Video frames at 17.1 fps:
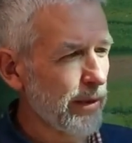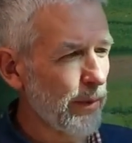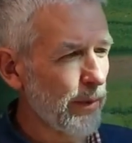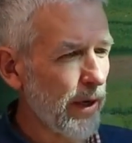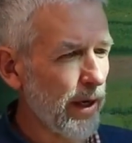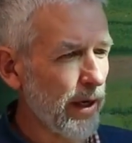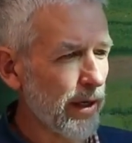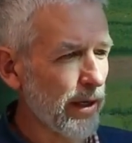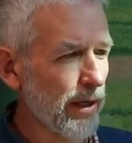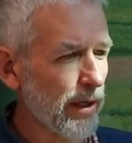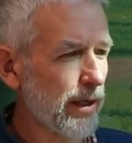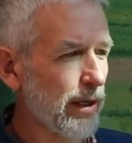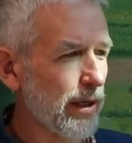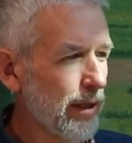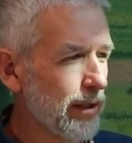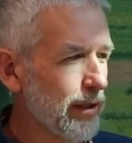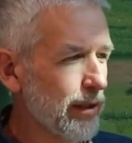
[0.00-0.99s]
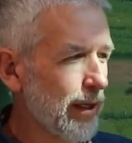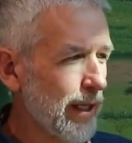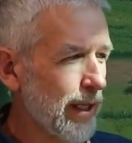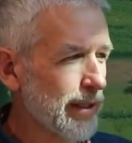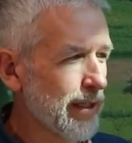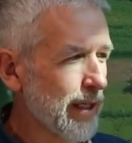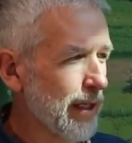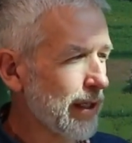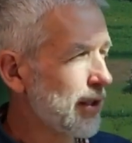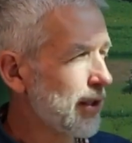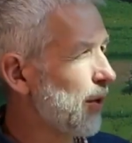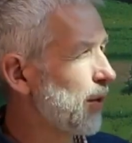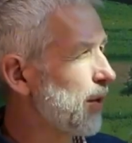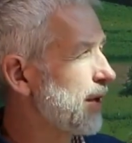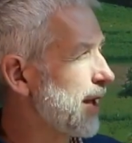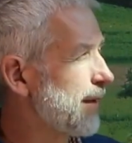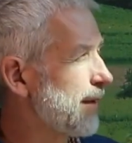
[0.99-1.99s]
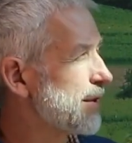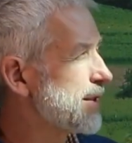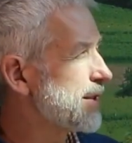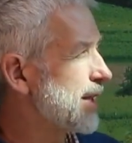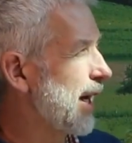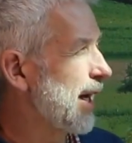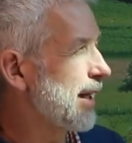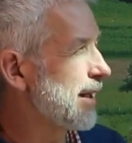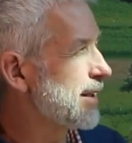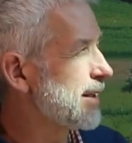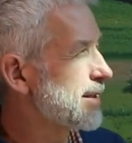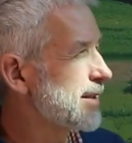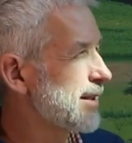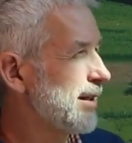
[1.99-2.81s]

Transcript: where, okay, that's kind of lower level science,